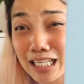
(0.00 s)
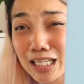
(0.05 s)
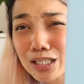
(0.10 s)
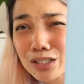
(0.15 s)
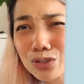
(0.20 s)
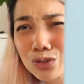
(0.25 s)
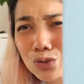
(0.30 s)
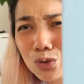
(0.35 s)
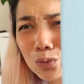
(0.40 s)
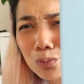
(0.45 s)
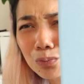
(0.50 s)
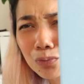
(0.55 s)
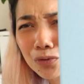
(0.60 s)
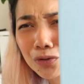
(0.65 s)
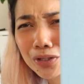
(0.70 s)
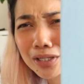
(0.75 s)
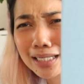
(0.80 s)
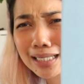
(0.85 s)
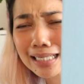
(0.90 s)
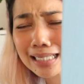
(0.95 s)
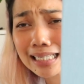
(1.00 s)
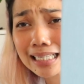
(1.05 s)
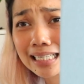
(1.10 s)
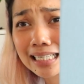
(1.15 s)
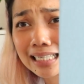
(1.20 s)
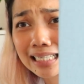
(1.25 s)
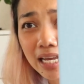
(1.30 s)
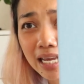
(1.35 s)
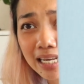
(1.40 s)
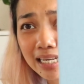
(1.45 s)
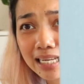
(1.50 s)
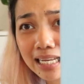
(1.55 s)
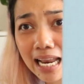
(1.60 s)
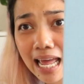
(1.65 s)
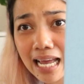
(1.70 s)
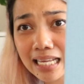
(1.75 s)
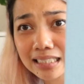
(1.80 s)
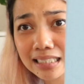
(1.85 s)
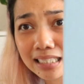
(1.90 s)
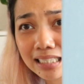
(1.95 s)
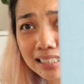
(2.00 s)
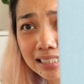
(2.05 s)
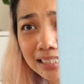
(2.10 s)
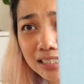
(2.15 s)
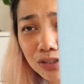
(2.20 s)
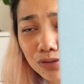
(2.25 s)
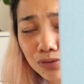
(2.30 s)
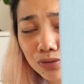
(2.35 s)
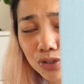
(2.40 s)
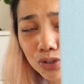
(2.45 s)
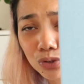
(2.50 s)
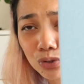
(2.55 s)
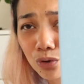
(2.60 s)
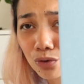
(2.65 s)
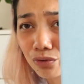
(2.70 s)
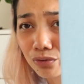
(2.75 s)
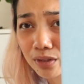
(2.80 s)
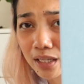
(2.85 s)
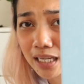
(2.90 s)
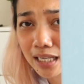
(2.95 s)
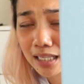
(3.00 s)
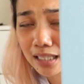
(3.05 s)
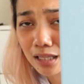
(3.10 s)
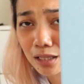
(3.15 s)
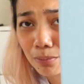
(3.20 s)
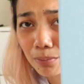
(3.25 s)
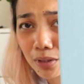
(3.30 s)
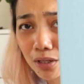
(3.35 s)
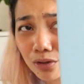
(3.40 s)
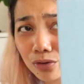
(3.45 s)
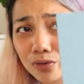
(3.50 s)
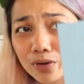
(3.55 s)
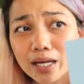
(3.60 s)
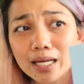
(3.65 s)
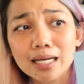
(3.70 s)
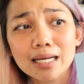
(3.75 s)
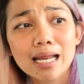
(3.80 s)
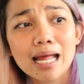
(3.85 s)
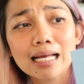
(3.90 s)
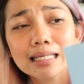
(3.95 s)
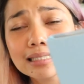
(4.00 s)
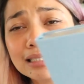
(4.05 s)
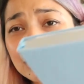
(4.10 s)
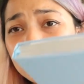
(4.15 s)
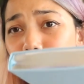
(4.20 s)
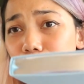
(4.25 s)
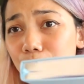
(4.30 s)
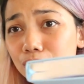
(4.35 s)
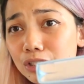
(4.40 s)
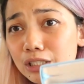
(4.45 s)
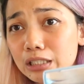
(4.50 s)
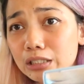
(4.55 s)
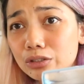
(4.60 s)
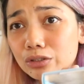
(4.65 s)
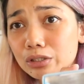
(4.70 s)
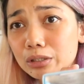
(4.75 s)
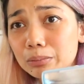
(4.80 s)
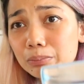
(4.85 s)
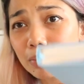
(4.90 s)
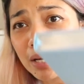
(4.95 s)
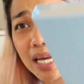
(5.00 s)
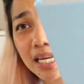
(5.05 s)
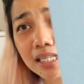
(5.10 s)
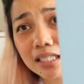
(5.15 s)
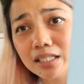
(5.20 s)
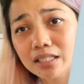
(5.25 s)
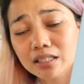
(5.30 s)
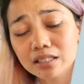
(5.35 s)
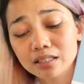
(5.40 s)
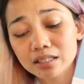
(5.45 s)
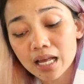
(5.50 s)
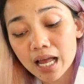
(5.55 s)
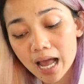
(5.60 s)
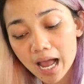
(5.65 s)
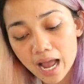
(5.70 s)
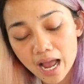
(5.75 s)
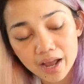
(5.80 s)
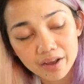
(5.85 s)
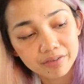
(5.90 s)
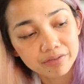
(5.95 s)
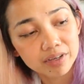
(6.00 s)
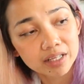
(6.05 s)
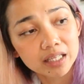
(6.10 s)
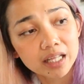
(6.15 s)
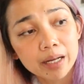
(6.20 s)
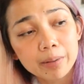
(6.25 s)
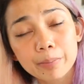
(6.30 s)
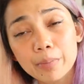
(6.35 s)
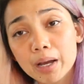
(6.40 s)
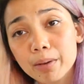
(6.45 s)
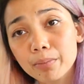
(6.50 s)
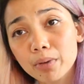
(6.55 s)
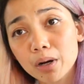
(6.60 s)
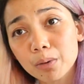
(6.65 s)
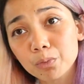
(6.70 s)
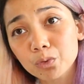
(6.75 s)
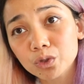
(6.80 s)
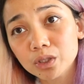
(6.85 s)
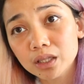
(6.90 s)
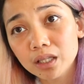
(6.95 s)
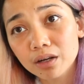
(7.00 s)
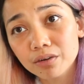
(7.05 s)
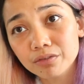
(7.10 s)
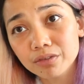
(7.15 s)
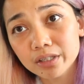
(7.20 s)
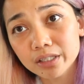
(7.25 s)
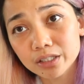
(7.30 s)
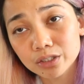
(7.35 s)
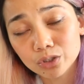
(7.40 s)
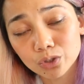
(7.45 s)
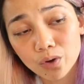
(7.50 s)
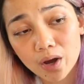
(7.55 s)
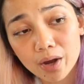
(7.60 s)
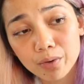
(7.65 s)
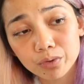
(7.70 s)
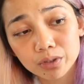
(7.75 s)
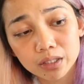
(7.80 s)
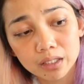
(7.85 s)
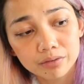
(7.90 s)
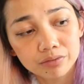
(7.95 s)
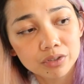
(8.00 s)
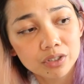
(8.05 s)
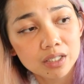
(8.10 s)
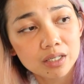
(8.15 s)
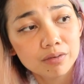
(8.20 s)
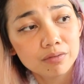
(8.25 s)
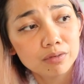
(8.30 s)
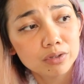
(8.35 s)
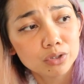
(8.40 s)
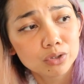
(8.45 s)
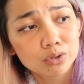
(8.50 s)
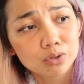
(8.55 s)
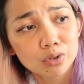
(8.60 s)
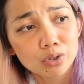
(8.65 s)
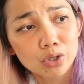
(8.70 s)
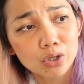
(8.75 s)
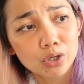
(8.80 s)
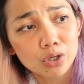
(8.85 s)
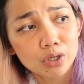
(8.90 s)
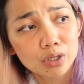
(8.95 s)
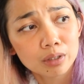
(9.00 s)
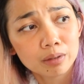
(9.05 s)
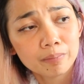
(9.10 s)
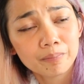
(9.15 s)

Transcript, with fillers: it's so pretty and it has like a silver snowflake in the middle and it has silver gilded pages i feel like my mom would love this so i would love to give this to her